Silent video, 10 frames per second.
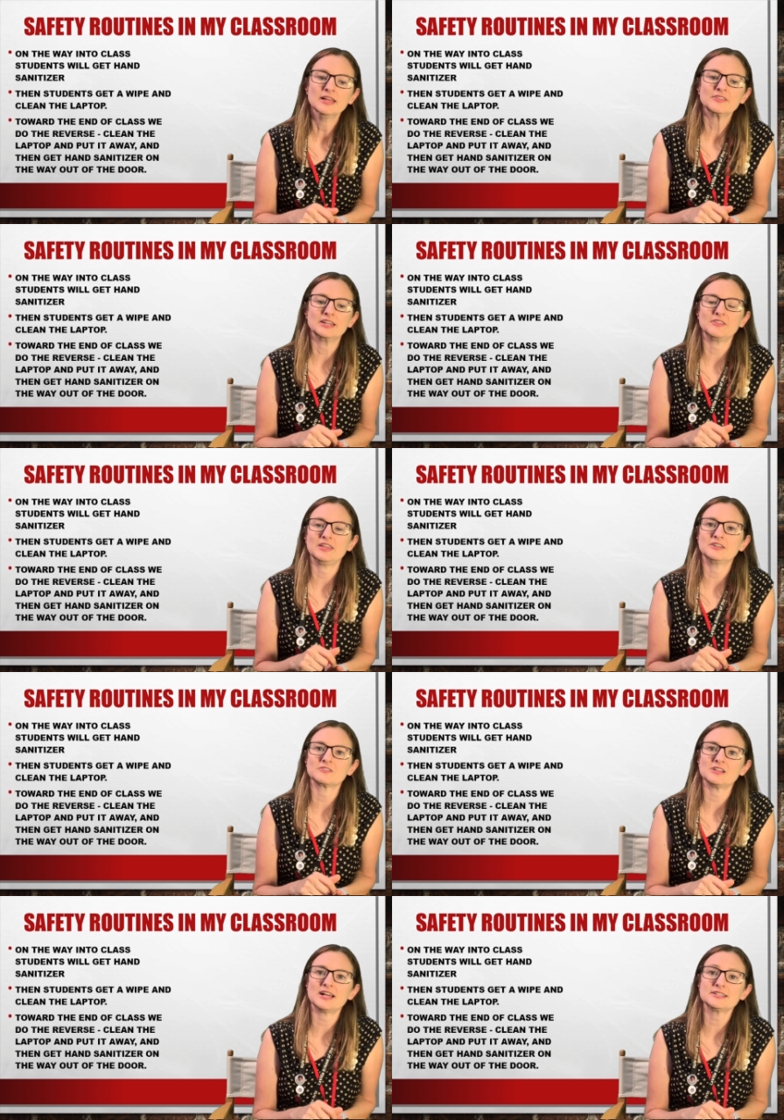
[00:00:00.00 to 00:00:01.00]
Then at the end of the
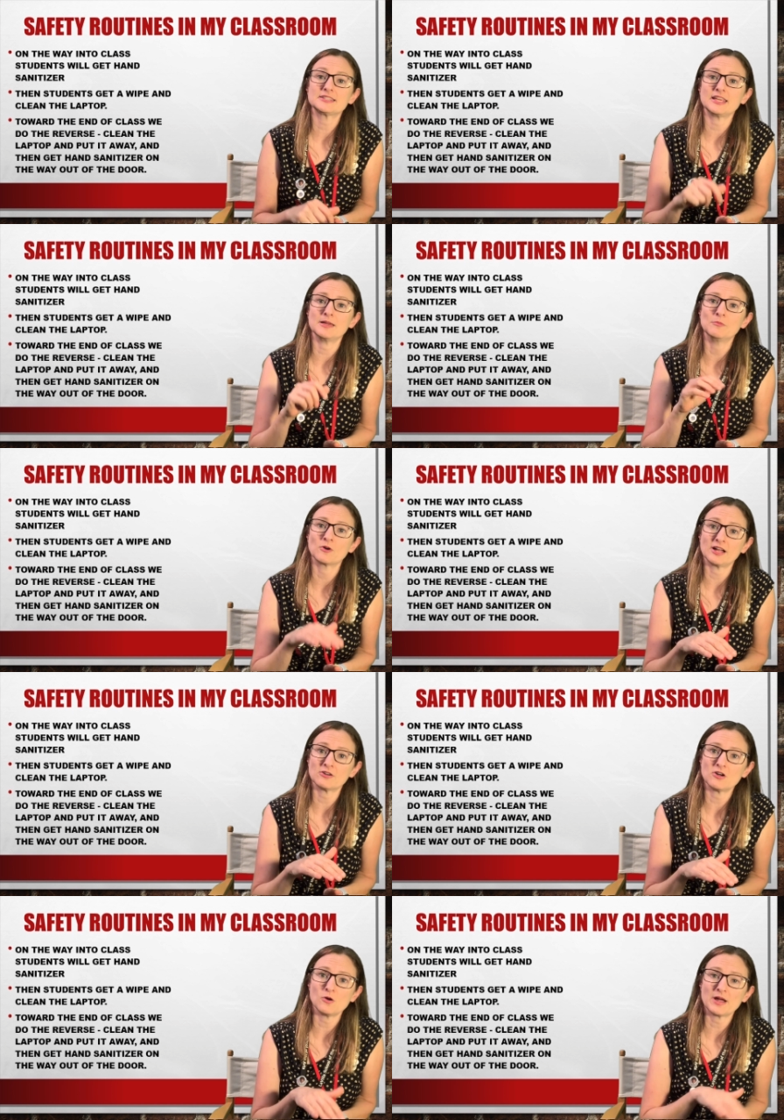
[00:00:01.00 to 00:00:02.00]
class, they get more
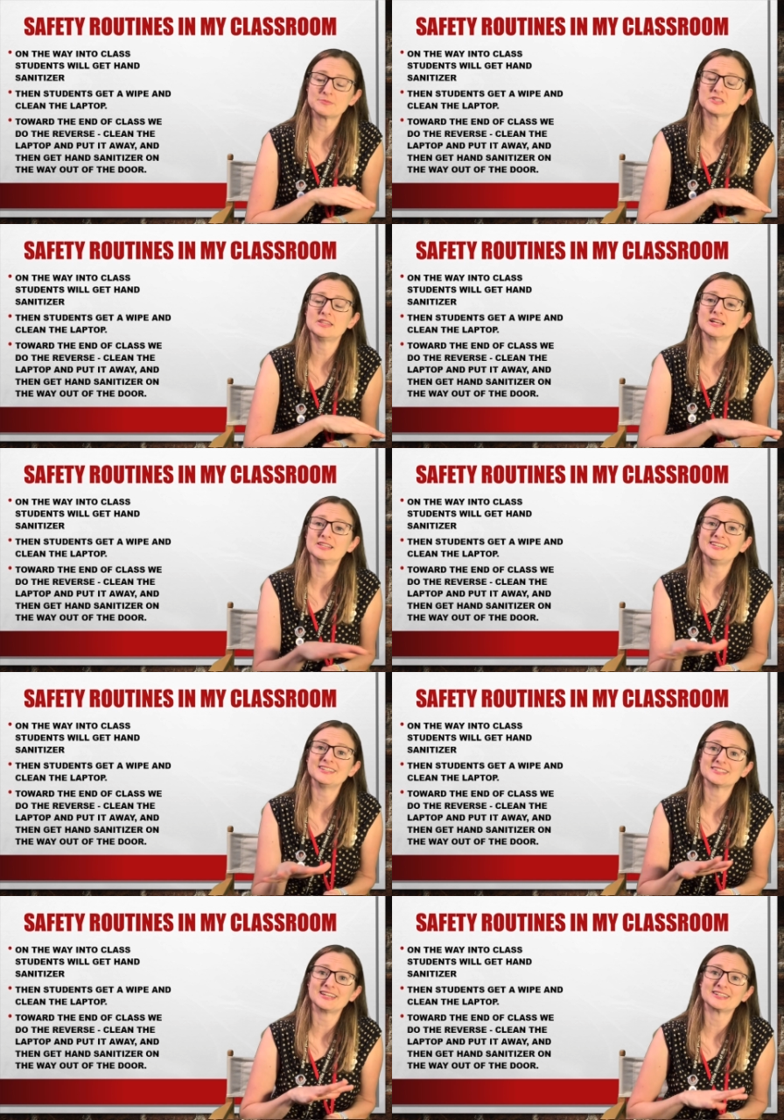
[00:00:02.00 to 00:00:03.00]
alcohol wipes and they clean
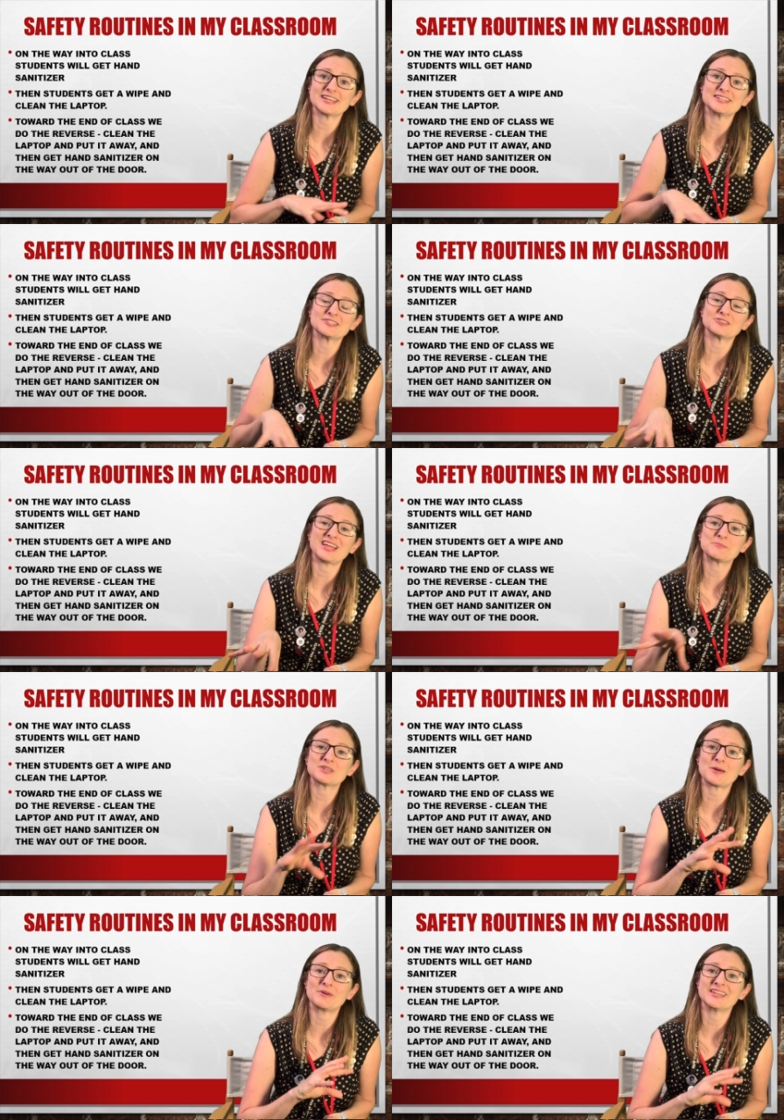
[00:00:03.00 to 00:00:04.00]
and sanitize their
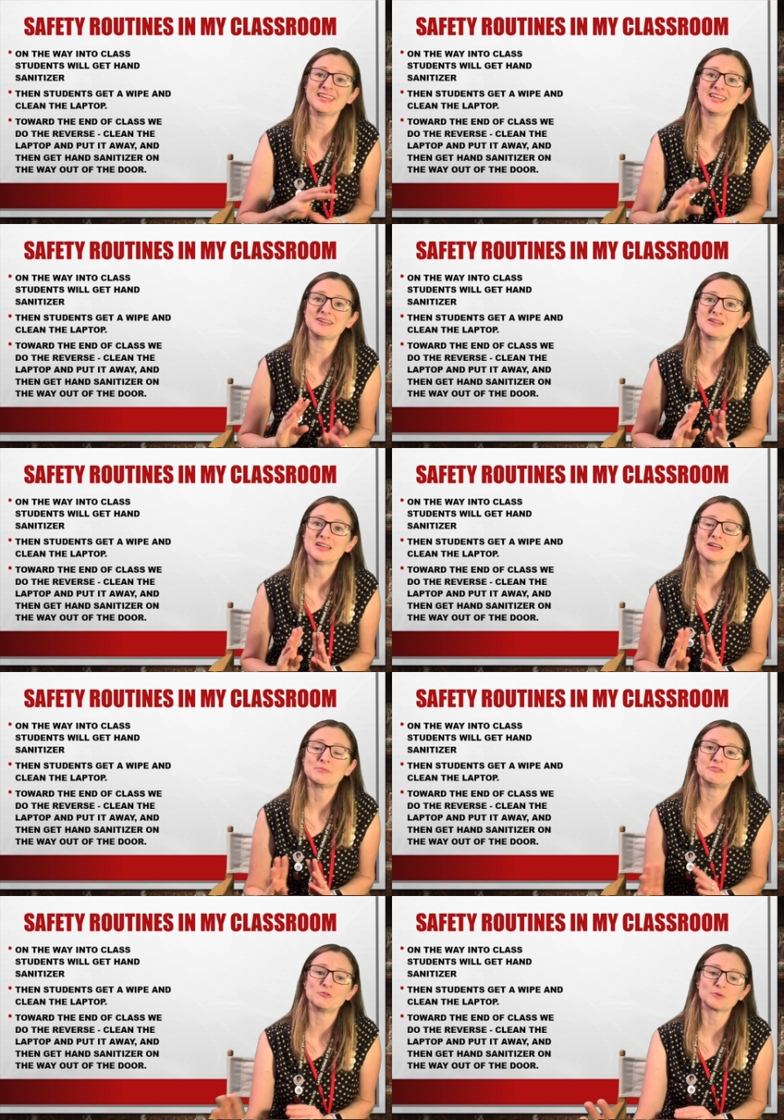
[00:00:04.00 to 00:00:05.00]
laptop again
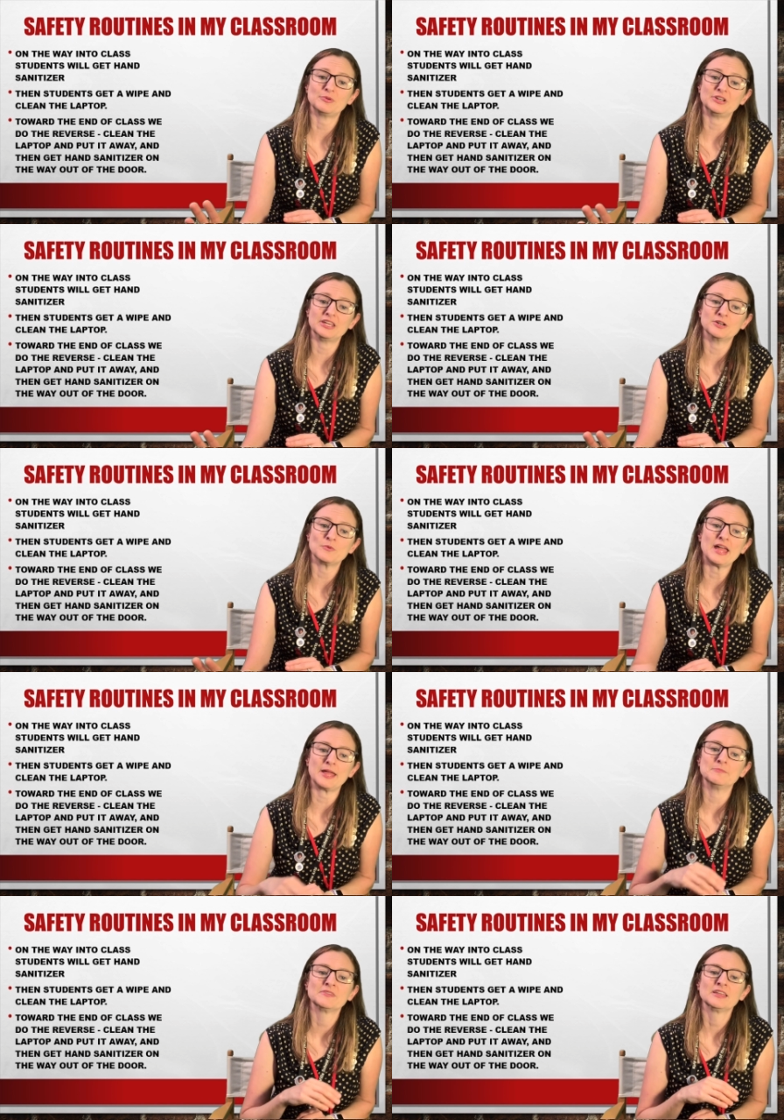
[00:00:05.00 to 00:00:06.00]
before putting it away.